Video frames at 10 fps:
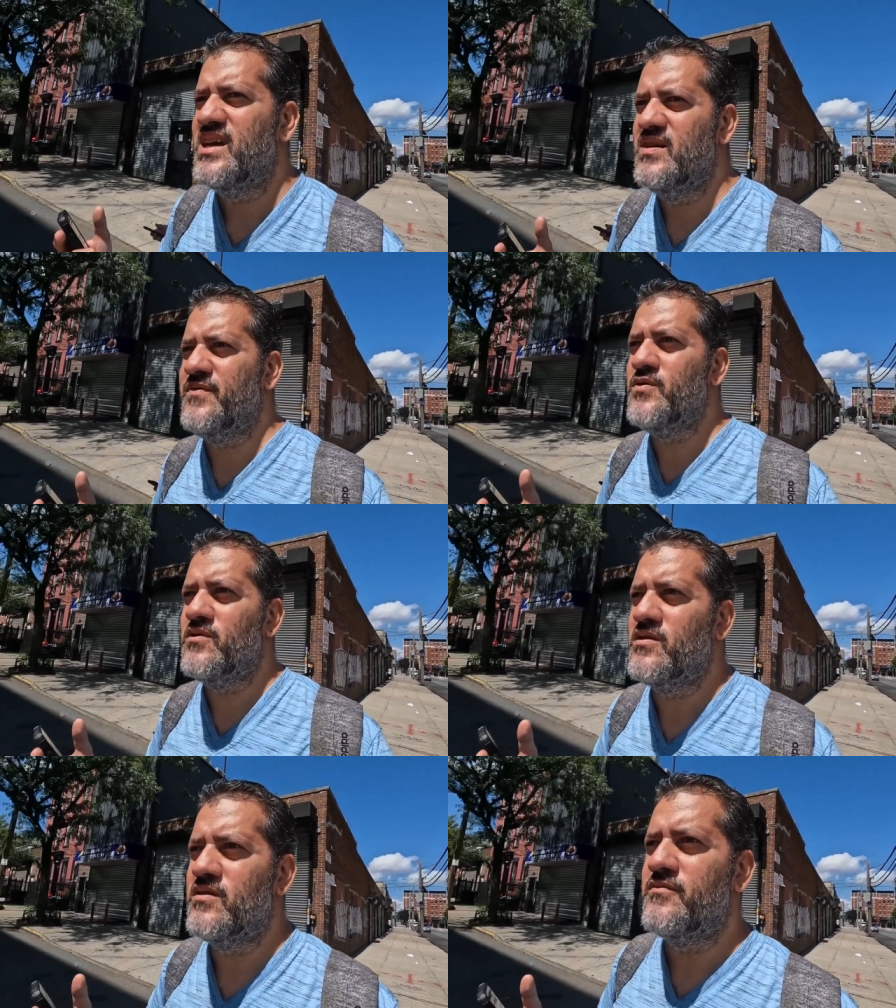If you
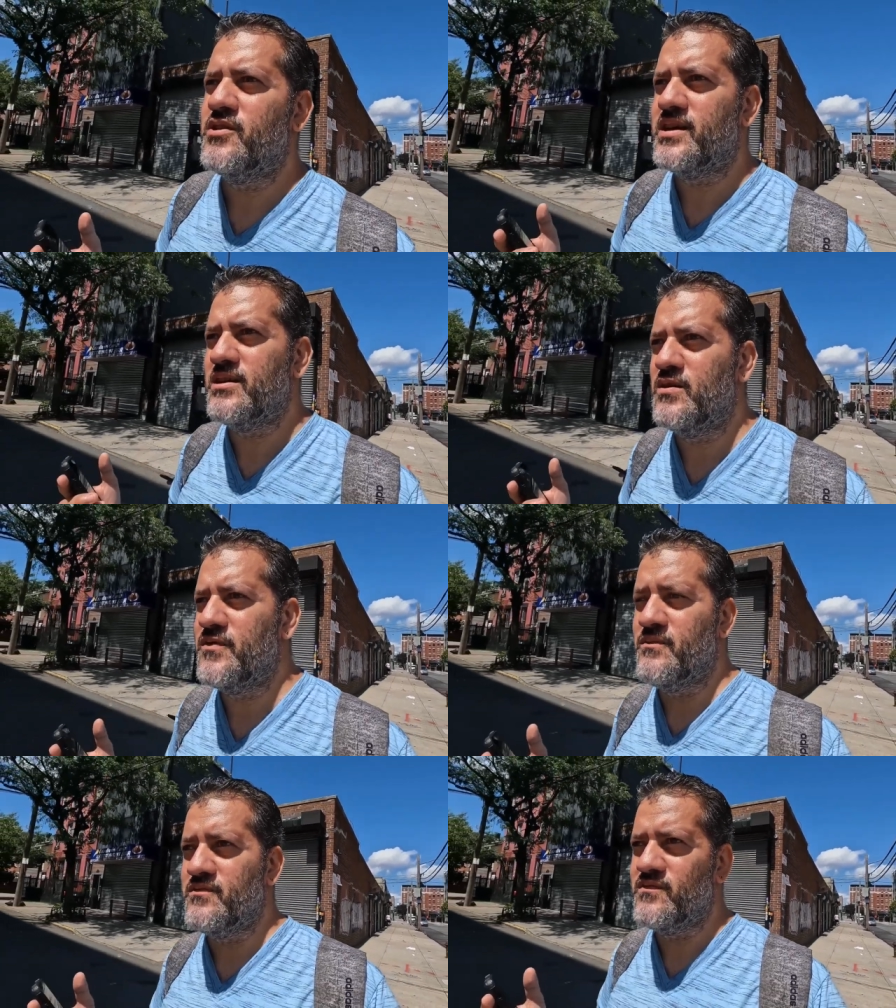are going to get off
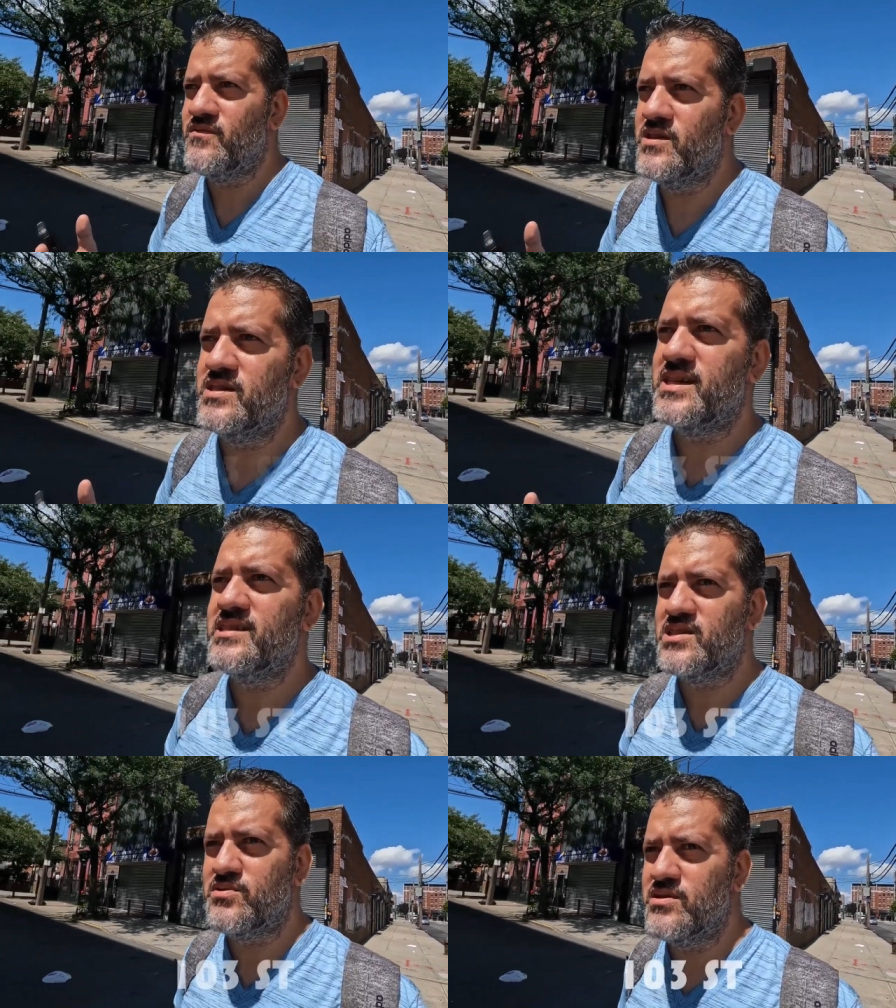on one hundred
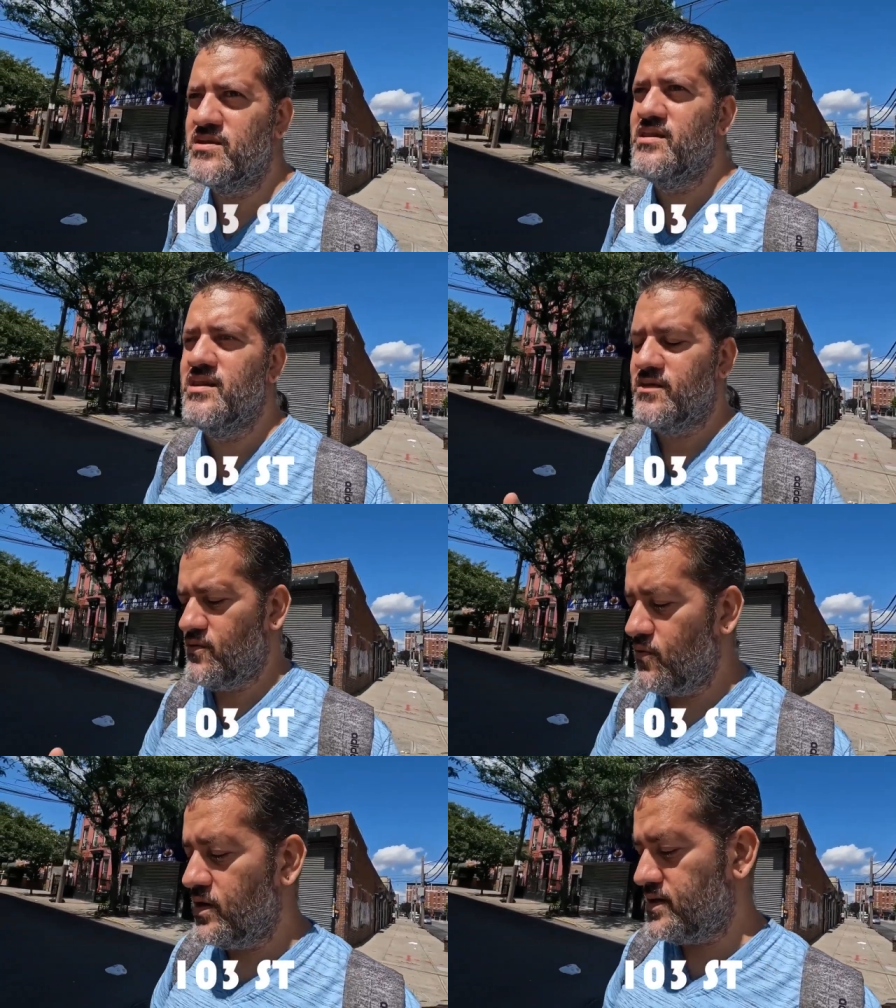tenth Street,
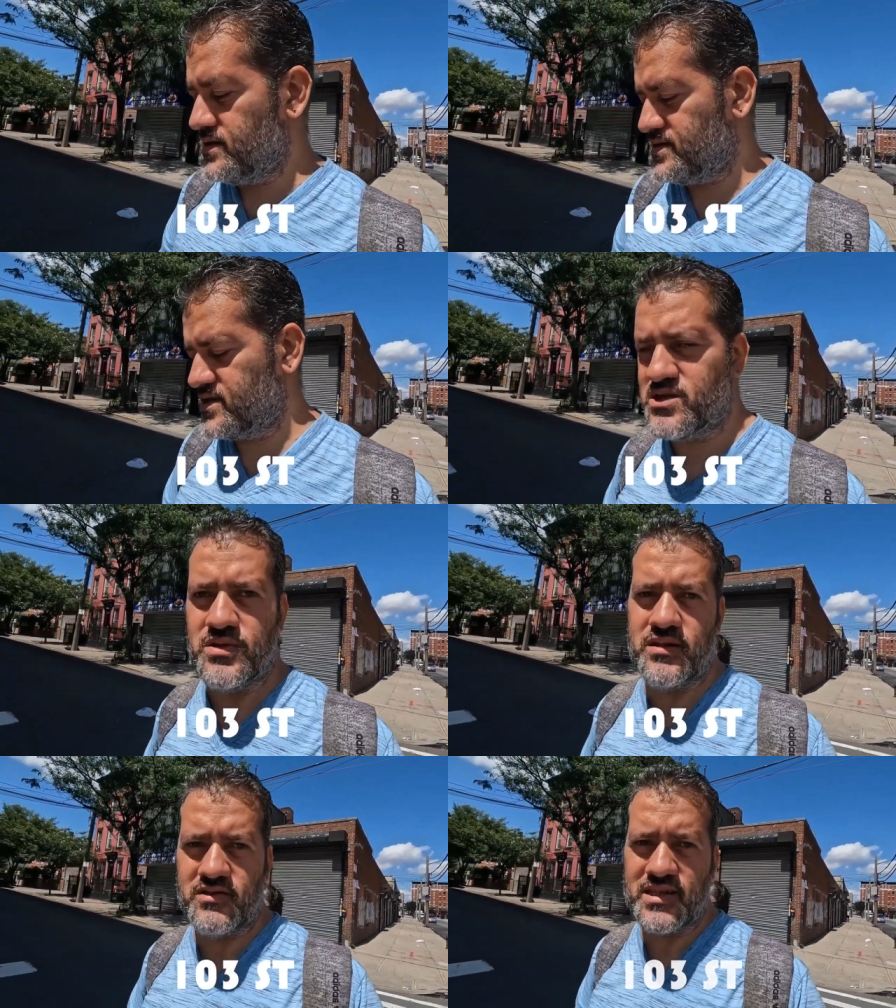only the sixth
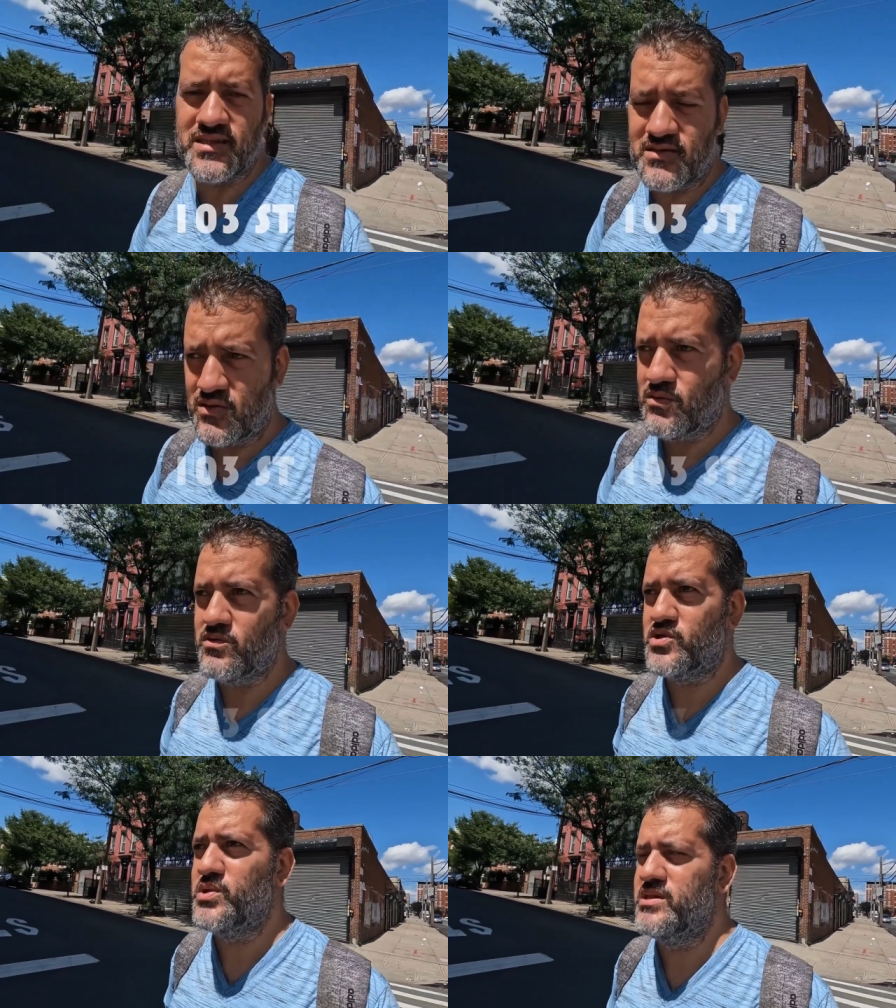train, because that's the
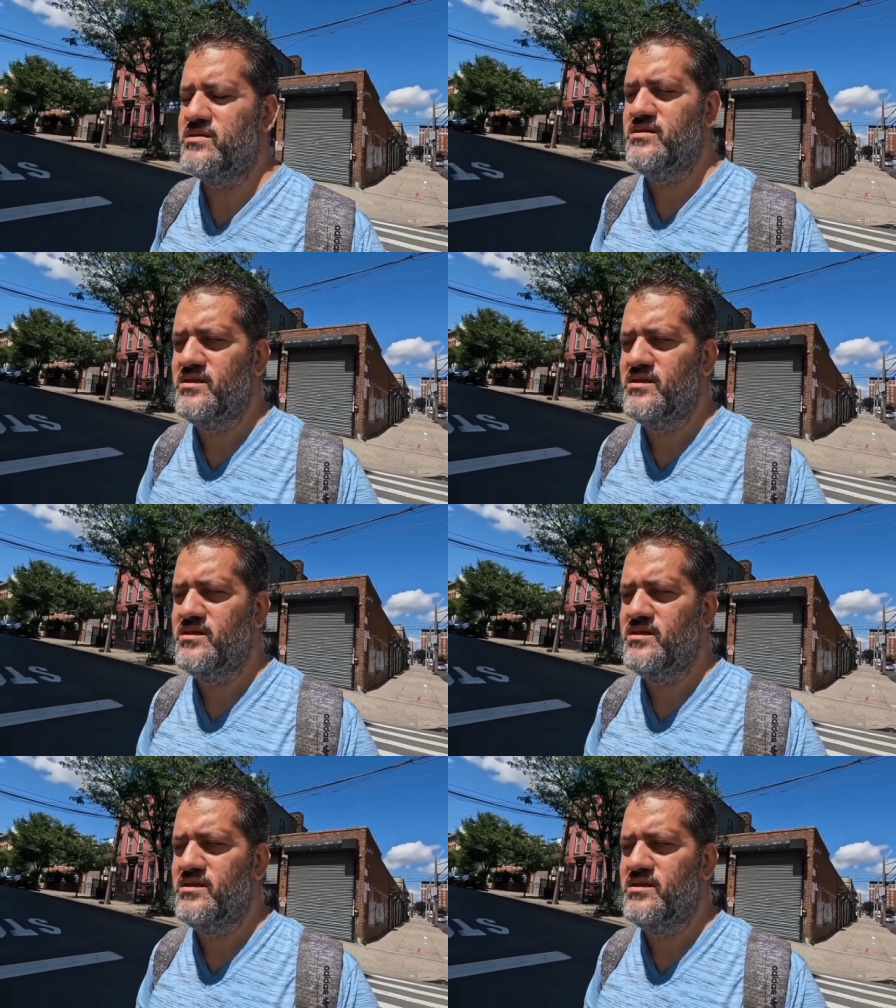local train.